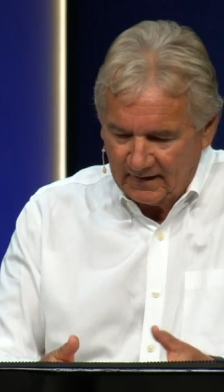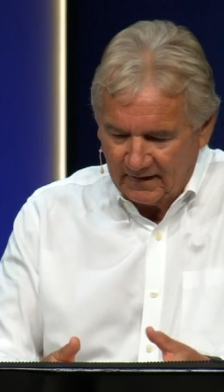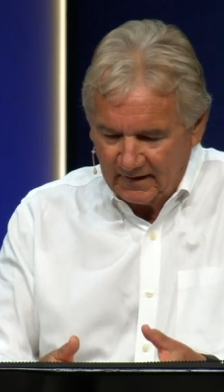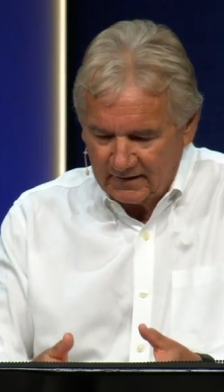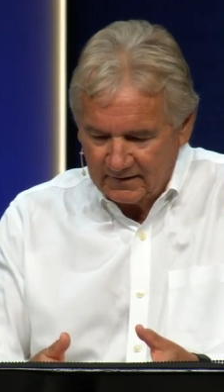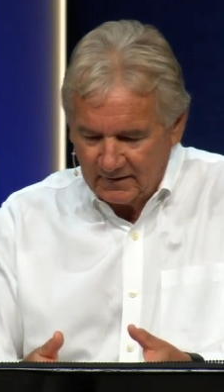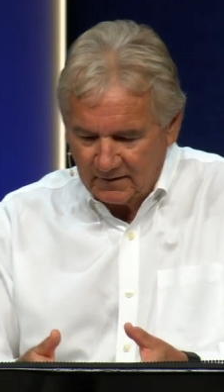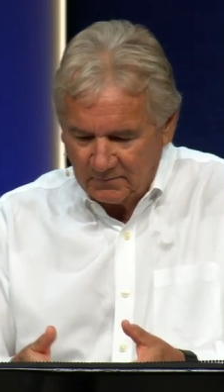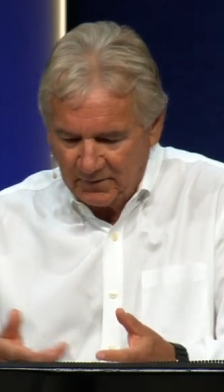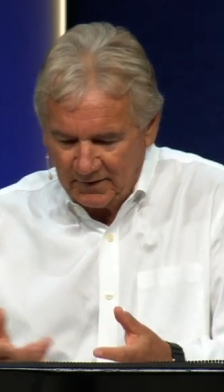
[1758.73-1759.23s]

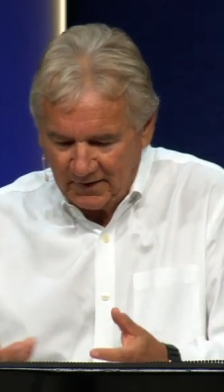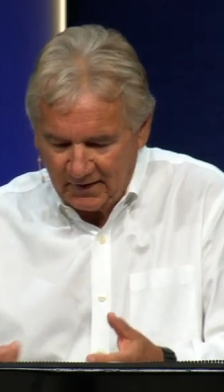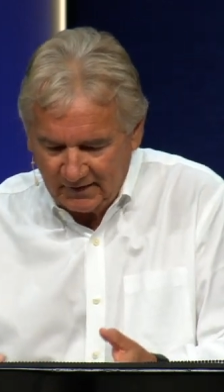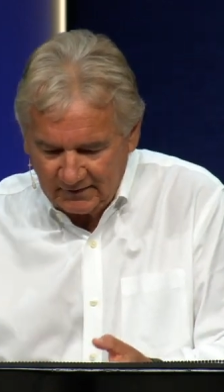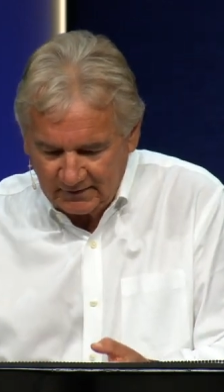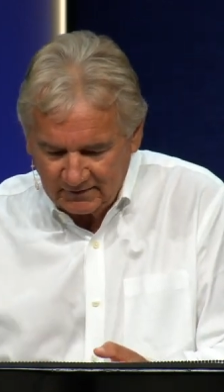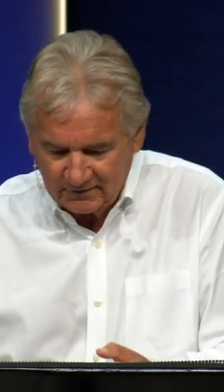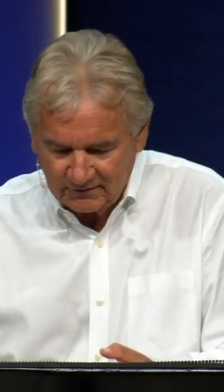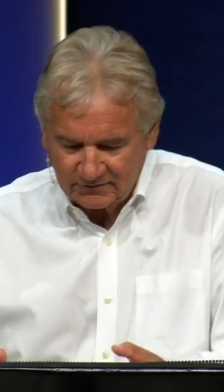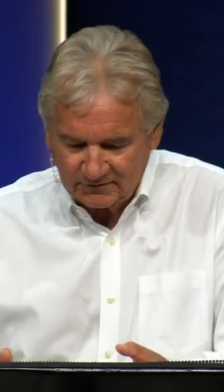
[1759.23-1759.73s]
and
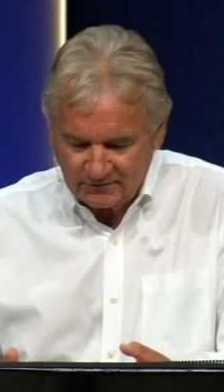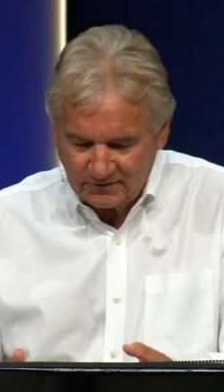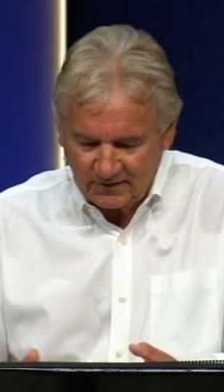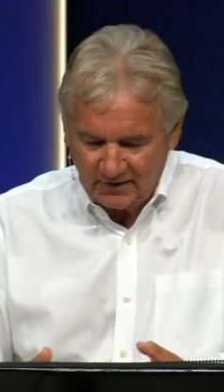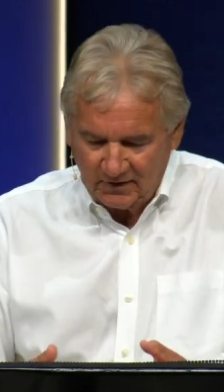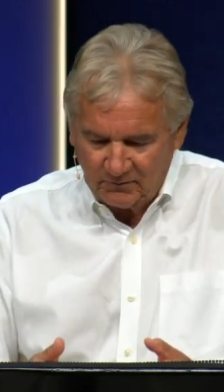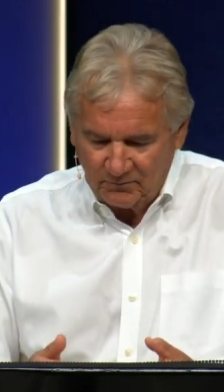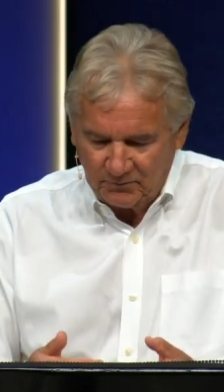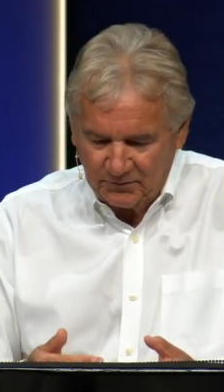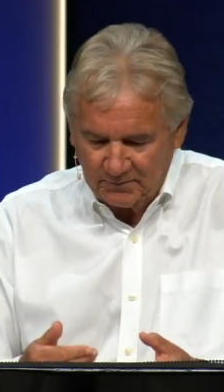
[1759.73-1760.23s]
Apollos,
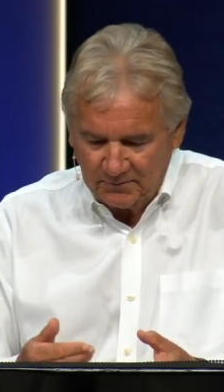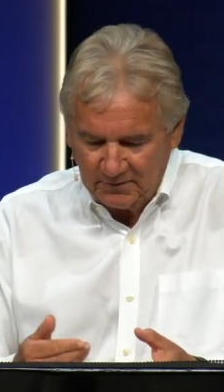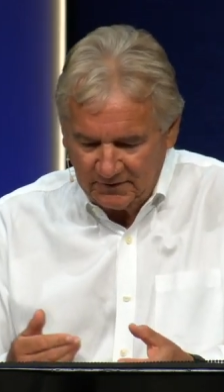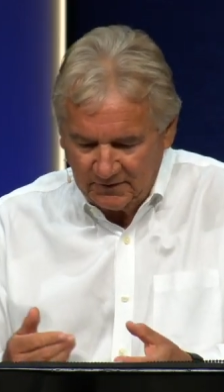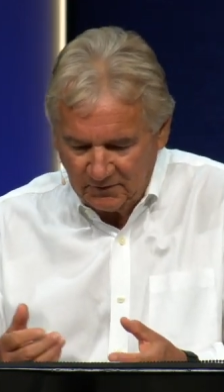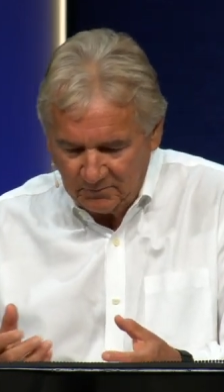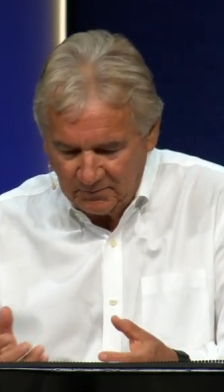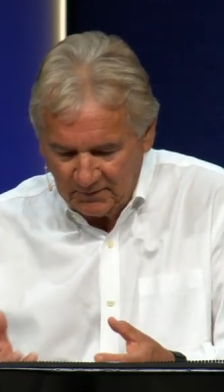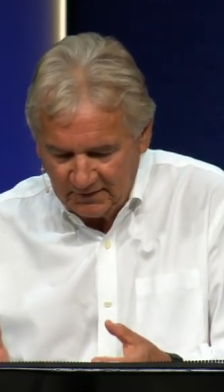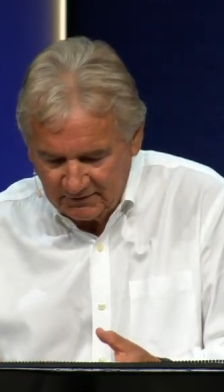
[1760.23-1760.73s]
to help them
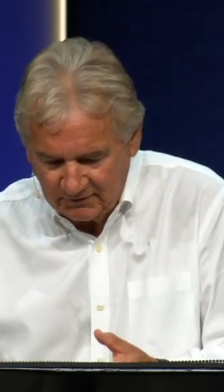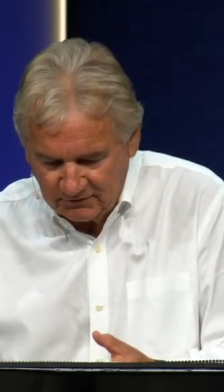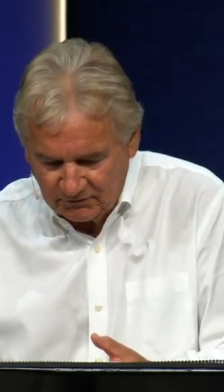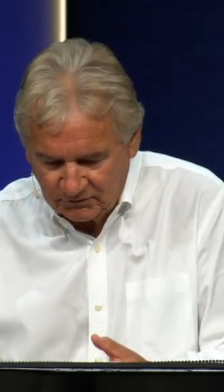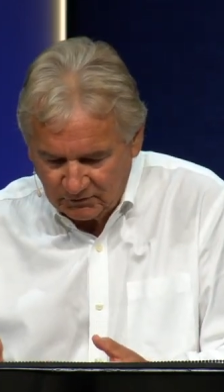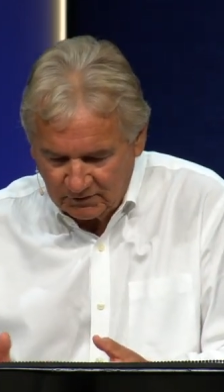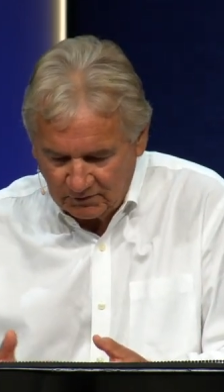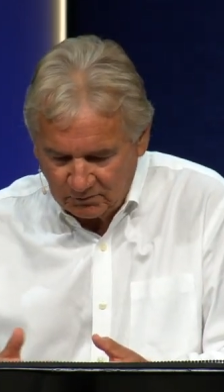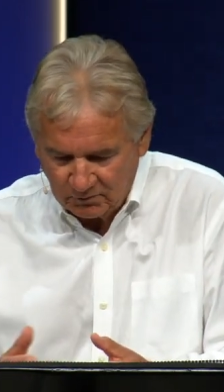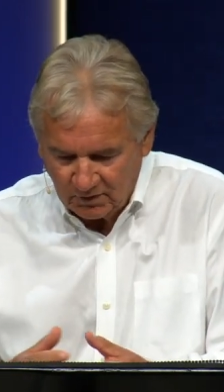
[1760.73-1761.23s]
in their
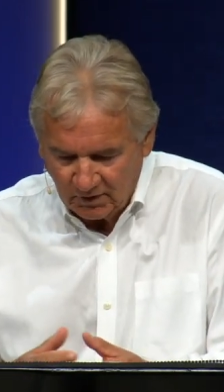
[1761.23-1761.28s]
ministry.